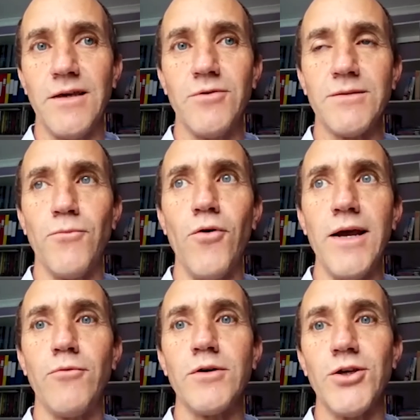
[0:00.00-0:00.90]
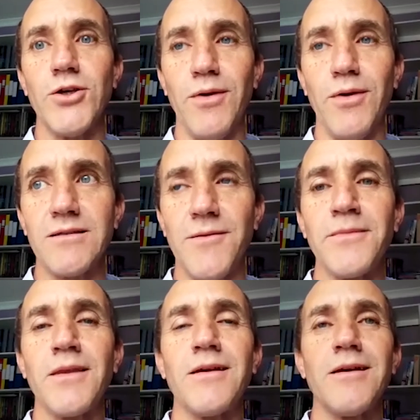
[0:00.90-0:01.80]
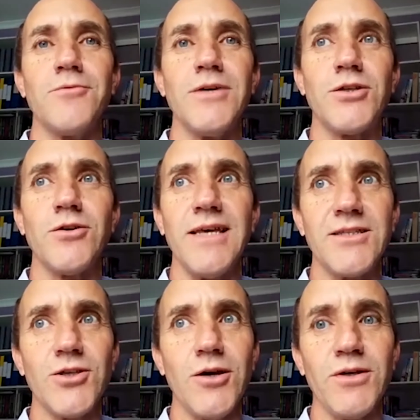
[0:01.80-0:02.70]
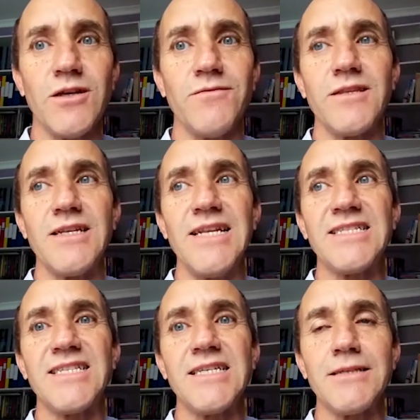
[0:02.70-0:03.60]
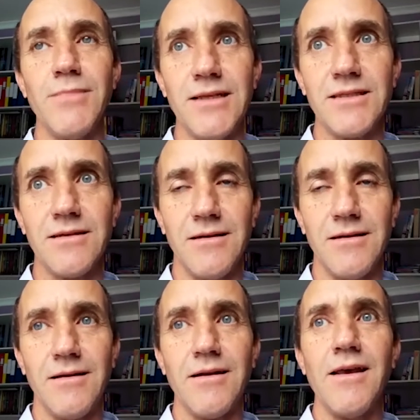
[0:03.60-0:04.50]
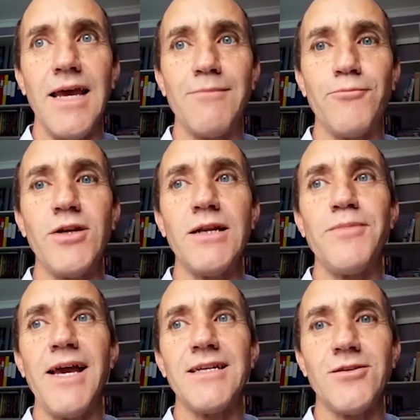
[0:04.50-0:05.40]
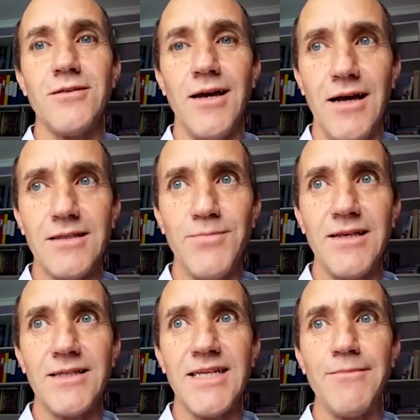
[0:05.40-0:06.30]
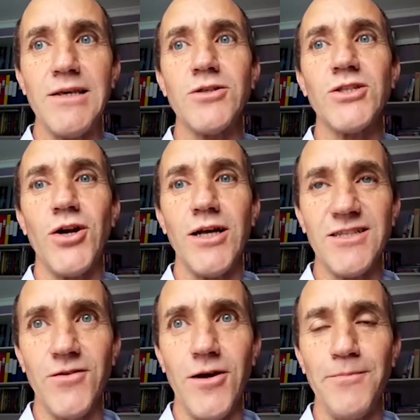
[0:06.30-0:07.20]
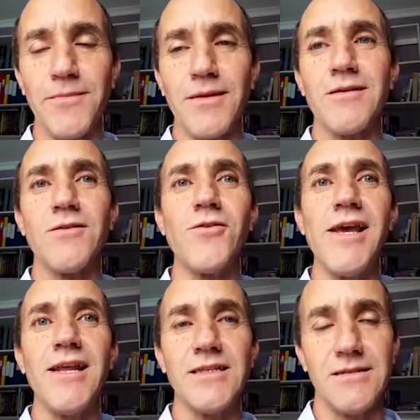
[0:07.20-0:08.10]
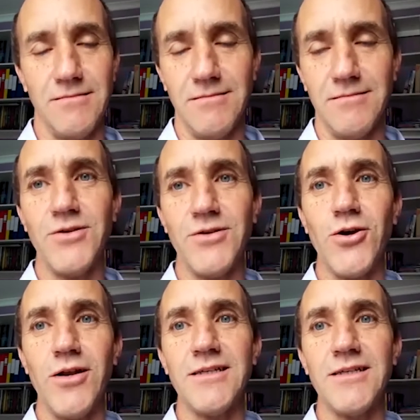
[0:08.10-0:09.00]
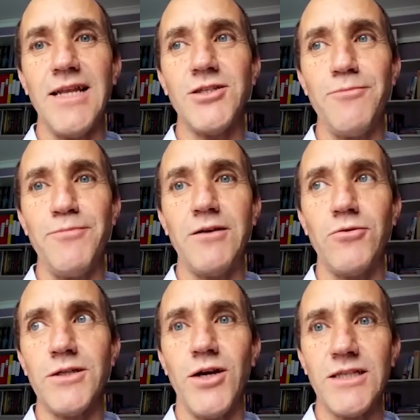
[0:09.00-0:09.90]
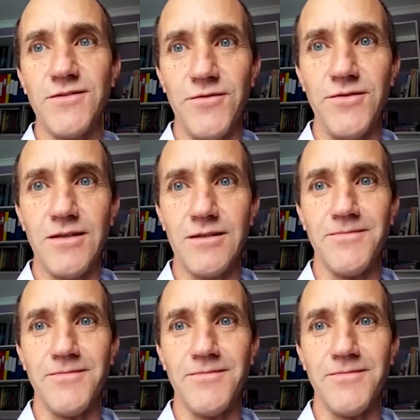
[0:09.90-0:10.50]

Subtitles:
There was more and more surplus. We took that surplus over the next 6 months and put it back into the house. By the time there was transfer, the rent that we collected actually paid all the transfer fees.